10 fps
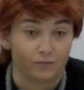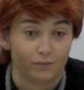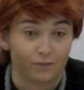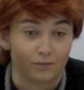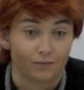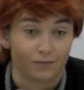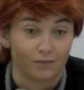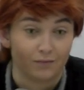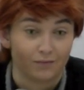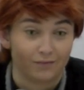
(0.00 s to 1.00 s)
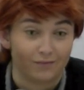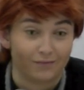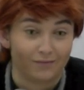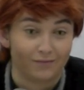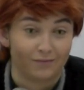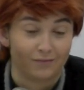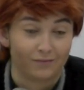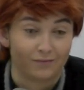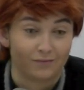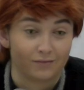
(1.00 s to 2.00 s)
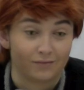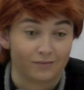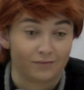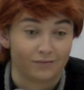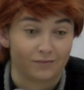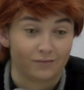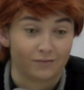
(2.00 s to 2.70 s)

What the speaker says: [no speech]